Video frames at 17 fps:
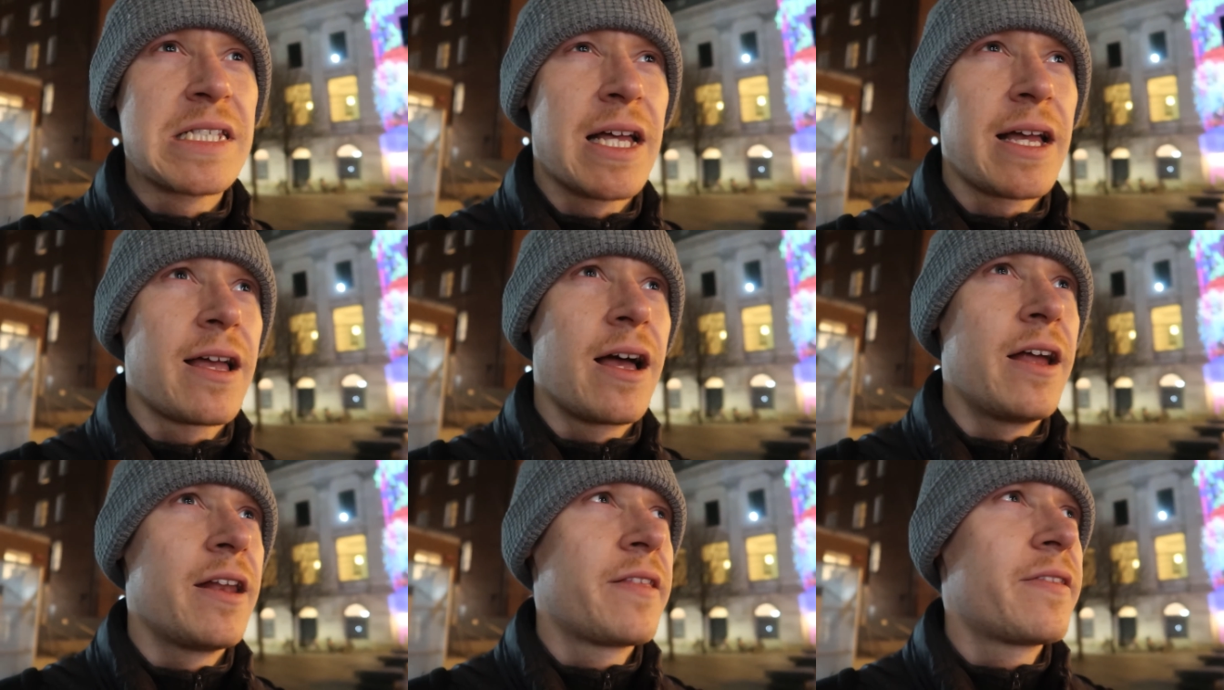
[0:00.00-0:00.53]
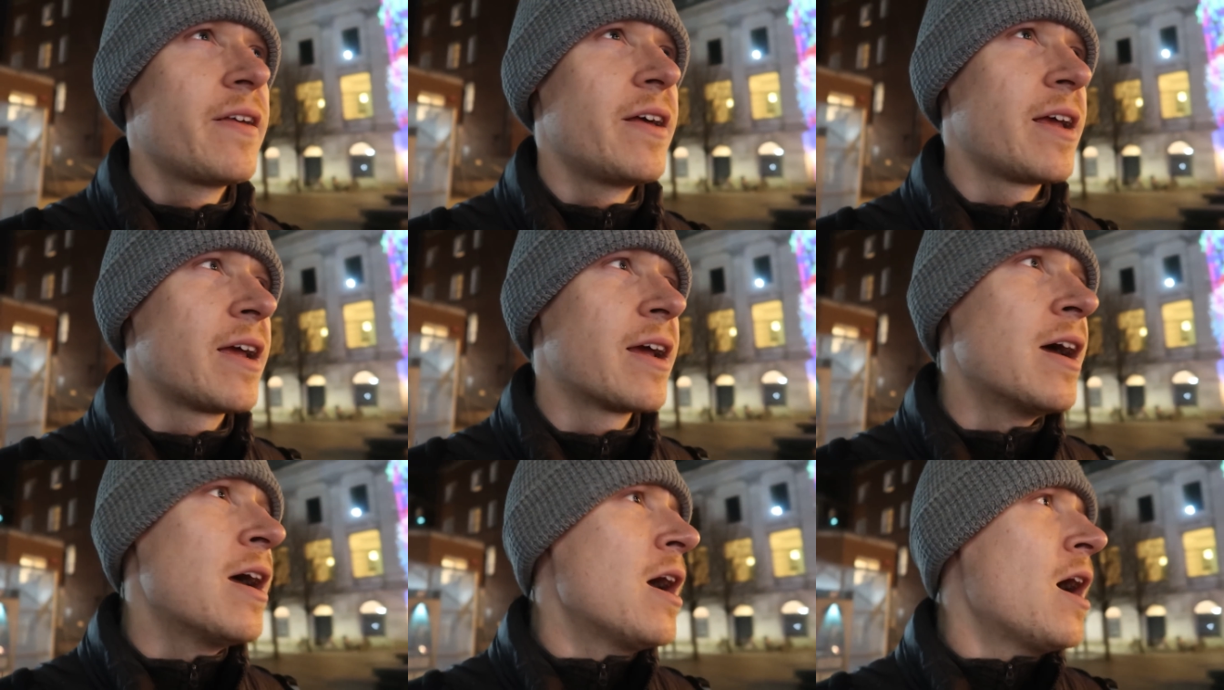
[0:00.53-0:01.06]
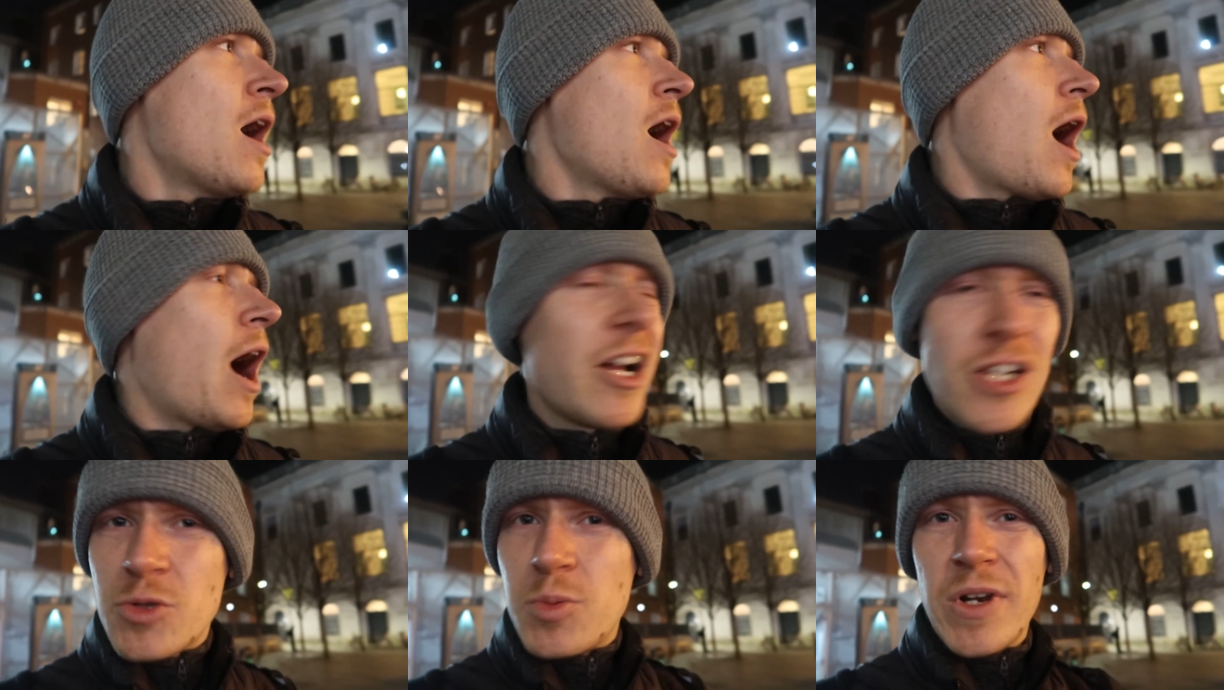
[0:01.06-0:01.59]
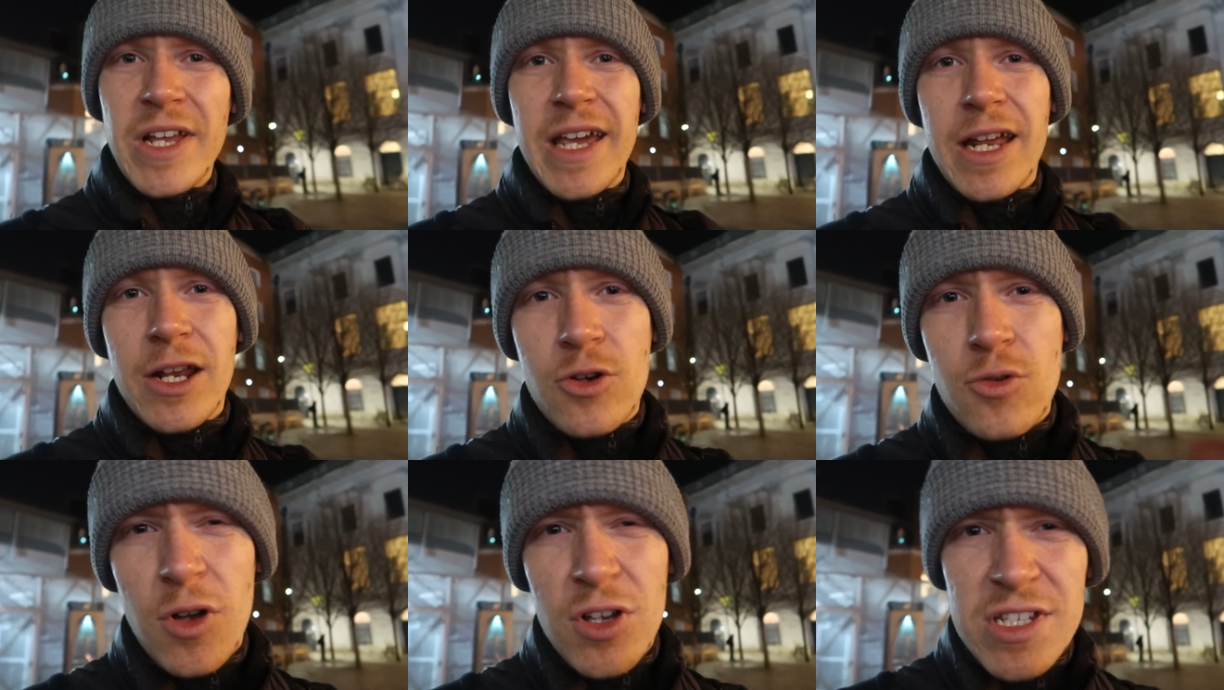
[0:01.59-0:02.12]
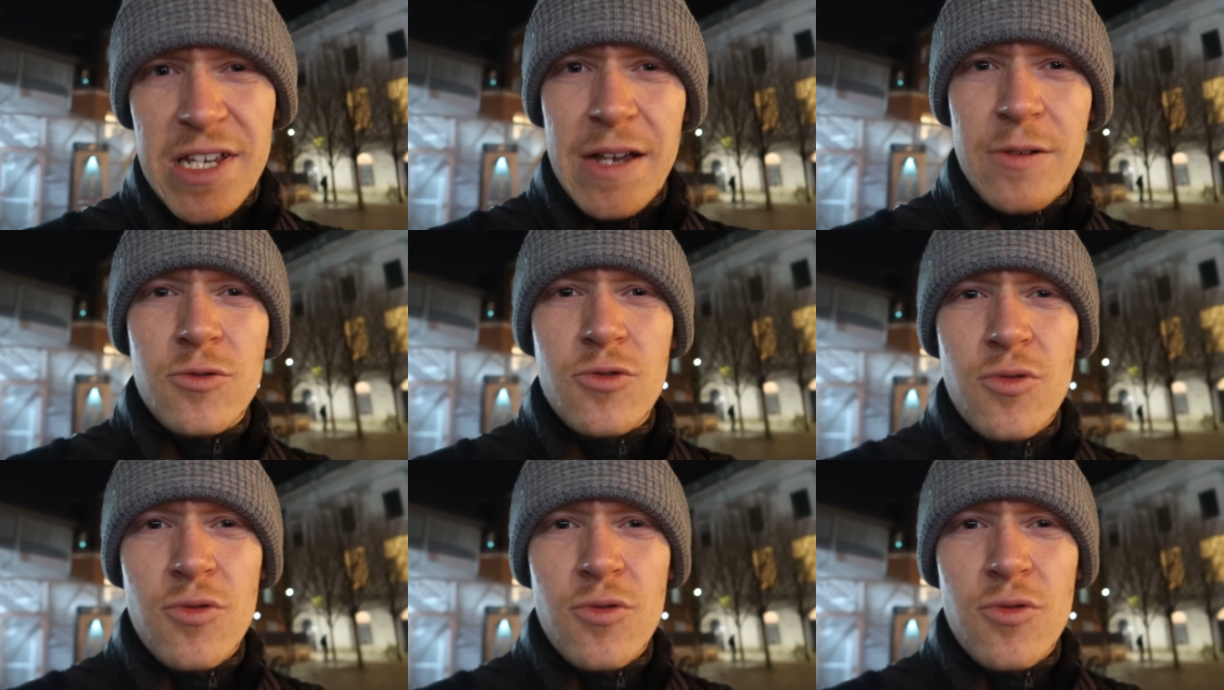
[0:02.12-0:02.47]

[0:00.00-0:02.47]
that kind of thing. I just want to get across how